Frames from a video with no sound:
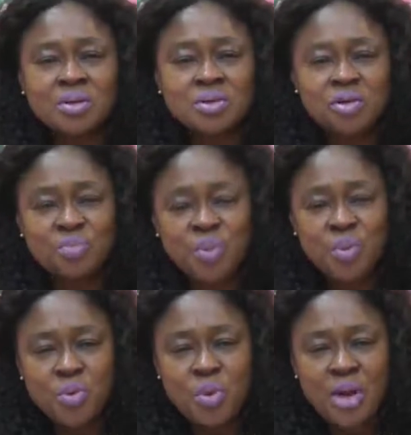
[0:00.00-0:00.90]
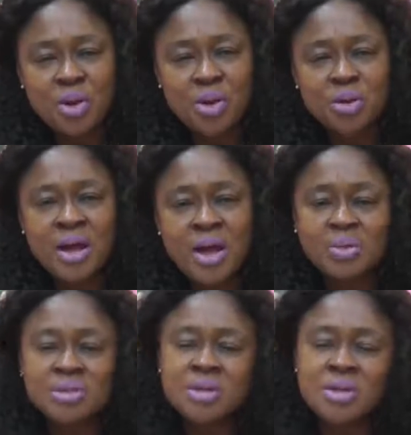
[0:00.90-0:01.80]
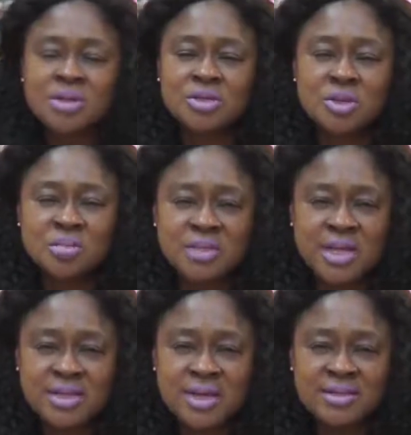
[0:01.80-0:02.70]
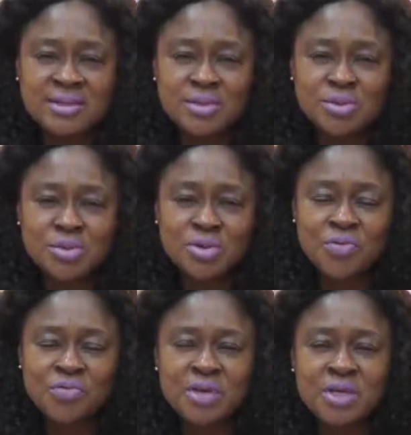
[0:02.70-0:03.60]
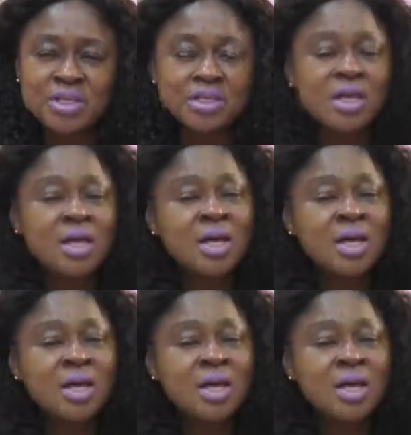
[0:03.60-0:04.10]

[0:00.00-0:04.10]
some people were logged out, some started, they could not finish.